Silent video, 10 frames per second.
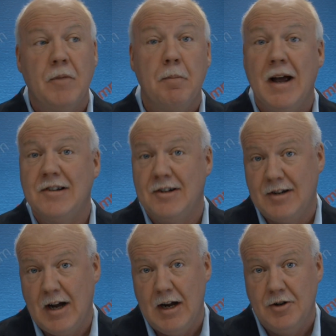
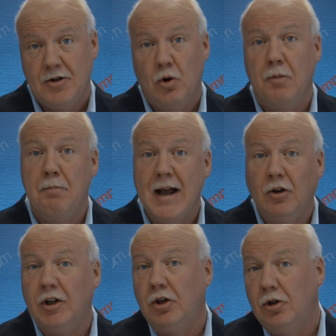Pesticides or
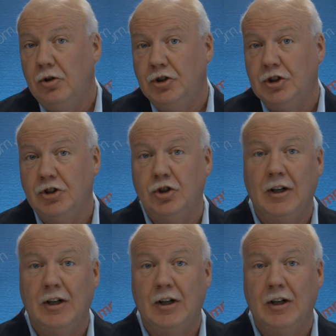metal inclusions